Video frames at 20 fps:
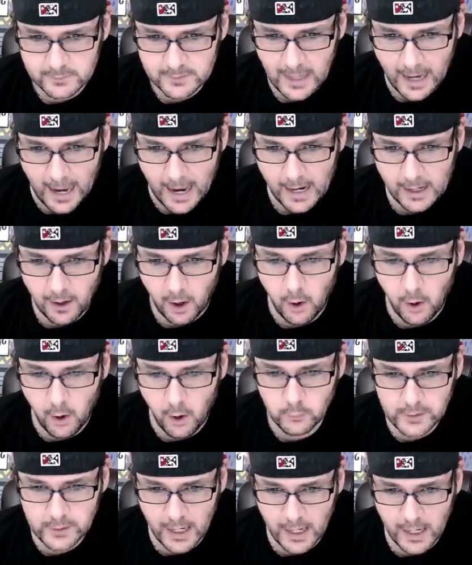Yeah. Oh,
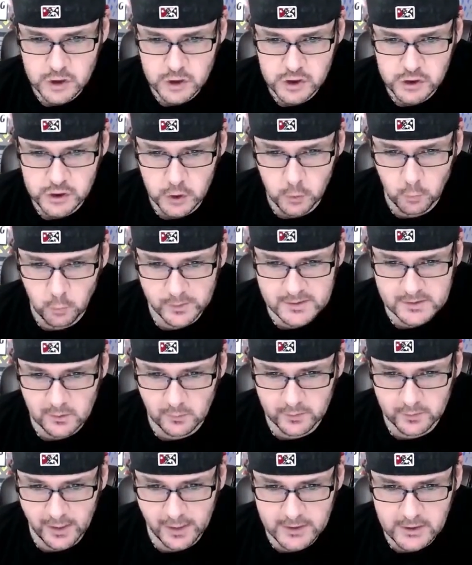Yan Shu, what's
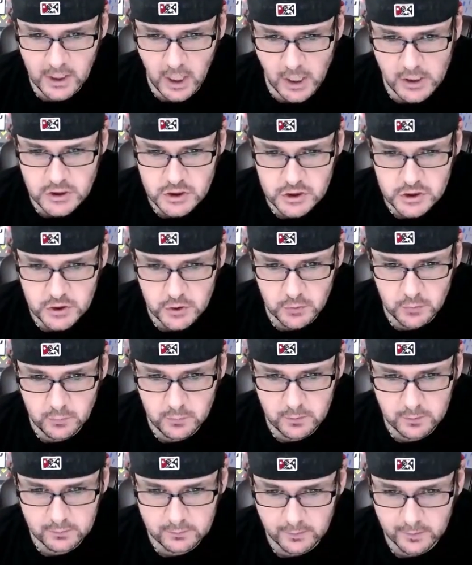going on, Yan Shu?
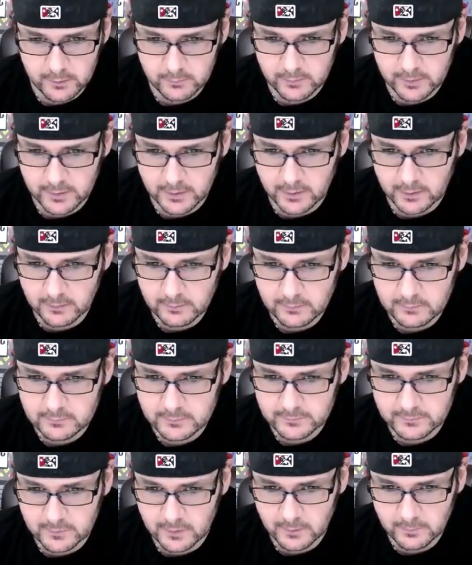There we go.
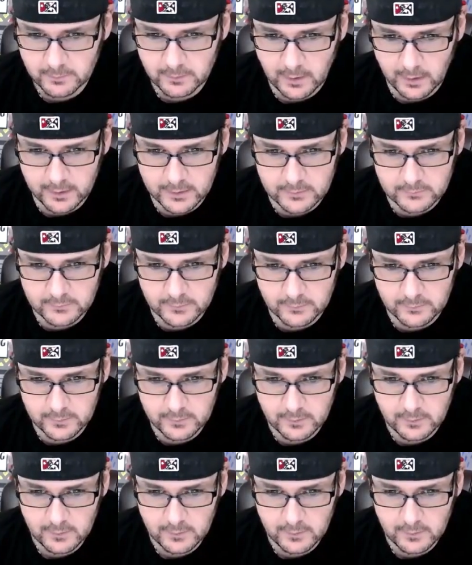What's up? How you doing?